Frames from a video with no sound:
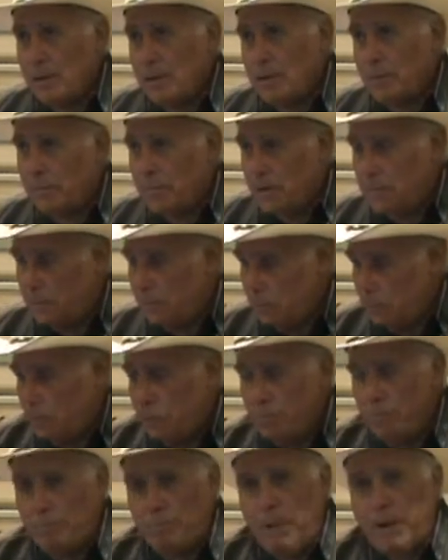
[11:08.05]
the people that
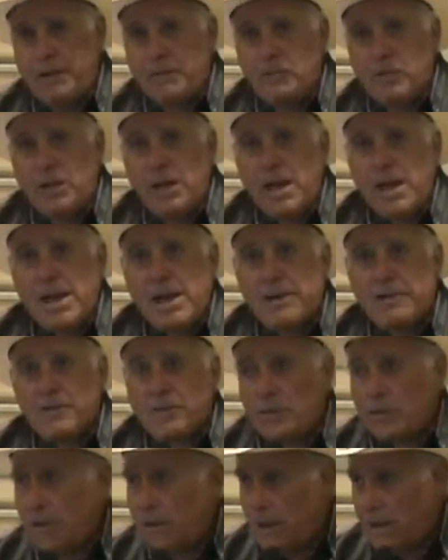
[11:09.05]
wouldn't bake the cake
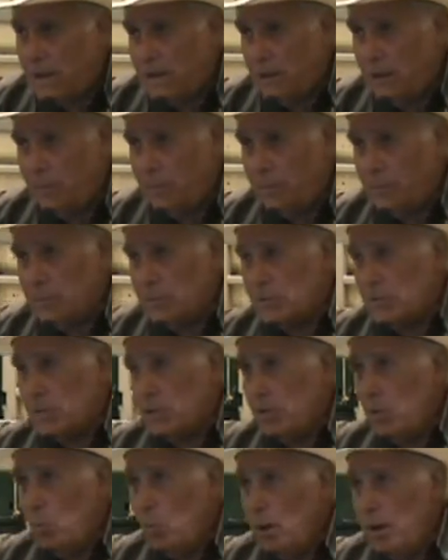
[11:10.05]
for the gay couple's
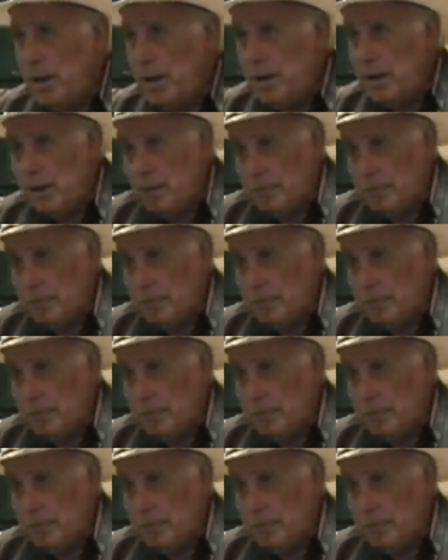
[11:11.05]
wedding